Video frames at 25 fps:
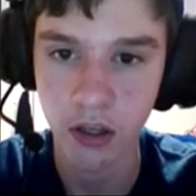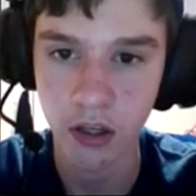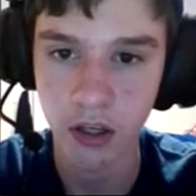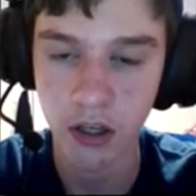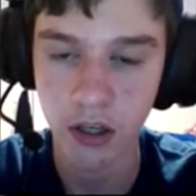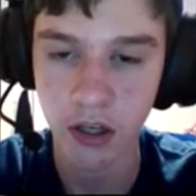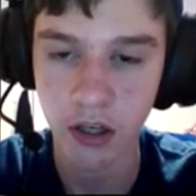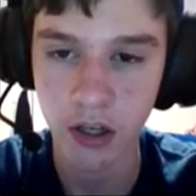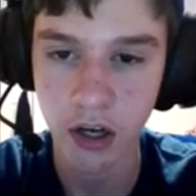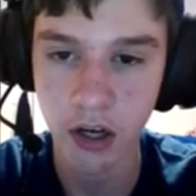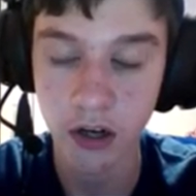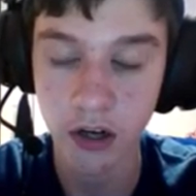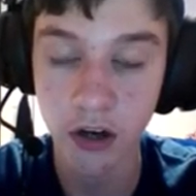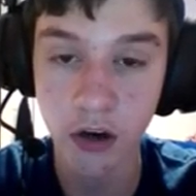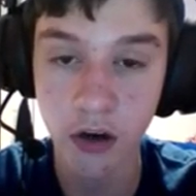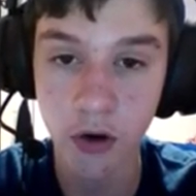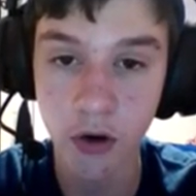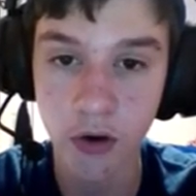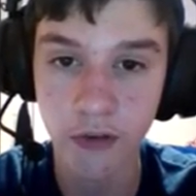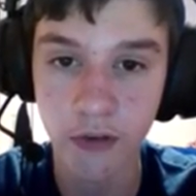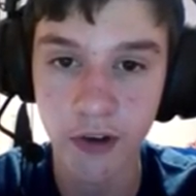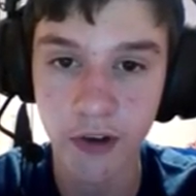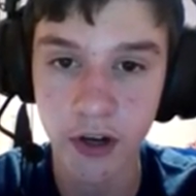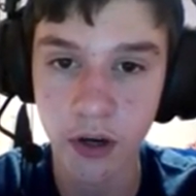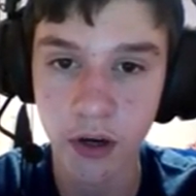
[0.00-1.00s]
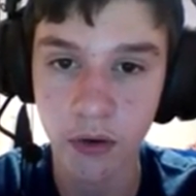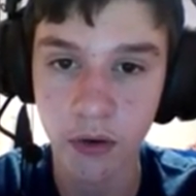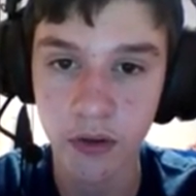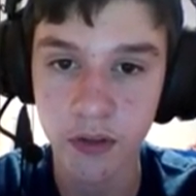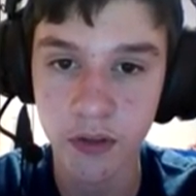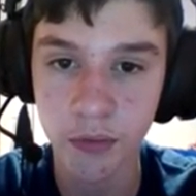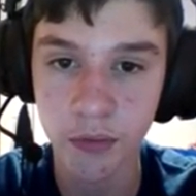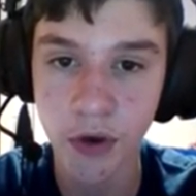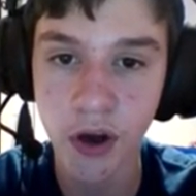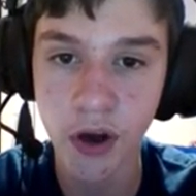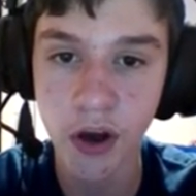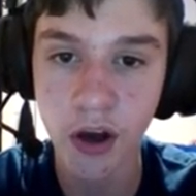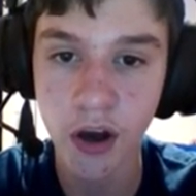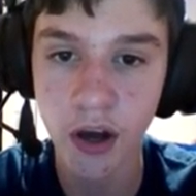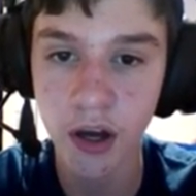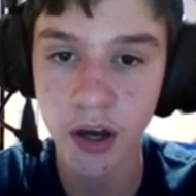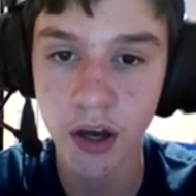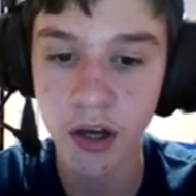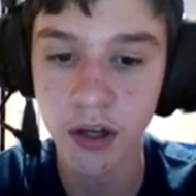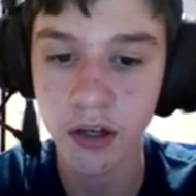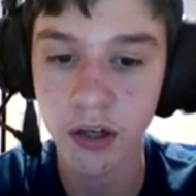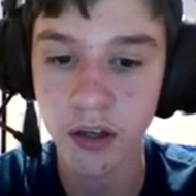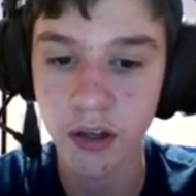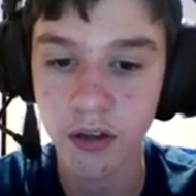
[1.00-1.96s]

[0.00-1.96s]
And I know if I don't respond,